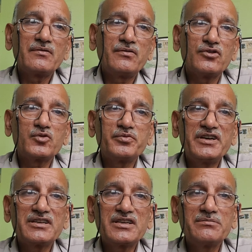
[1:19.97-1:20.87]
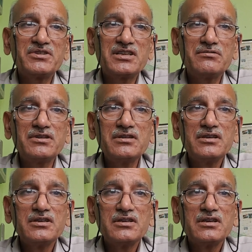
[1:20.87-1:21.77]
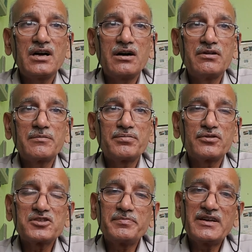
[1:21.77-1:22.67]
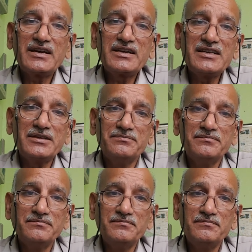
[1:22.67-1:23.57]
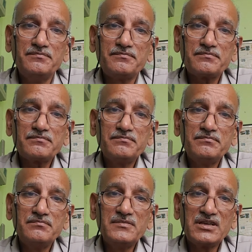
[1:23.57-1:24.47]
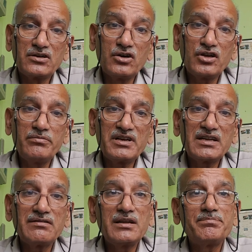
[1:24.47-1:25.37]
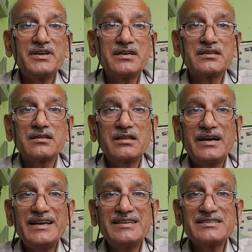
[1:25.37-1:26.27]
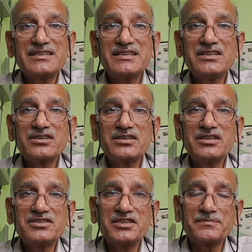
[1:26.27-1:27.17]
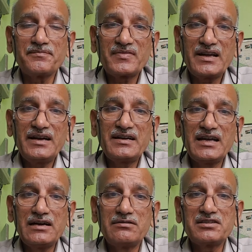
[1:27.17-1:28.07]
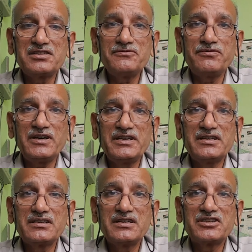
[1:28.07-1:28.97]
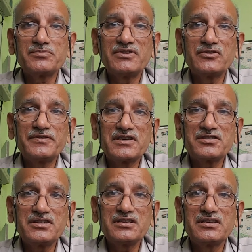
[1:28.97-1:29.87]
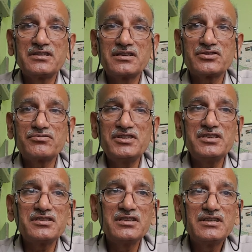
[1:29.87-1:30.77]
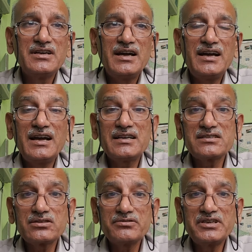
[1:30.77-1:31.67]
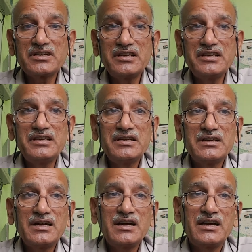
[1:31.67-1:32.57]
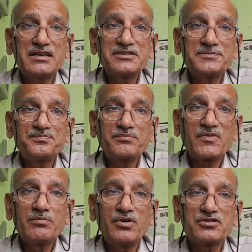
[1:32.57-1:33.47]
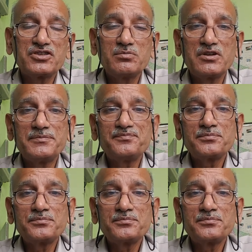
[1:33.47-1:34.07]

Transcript: Fourth point can be given, our prosperity economic development lies in increasing and diversifying its manufacturing industries as quickly as possible.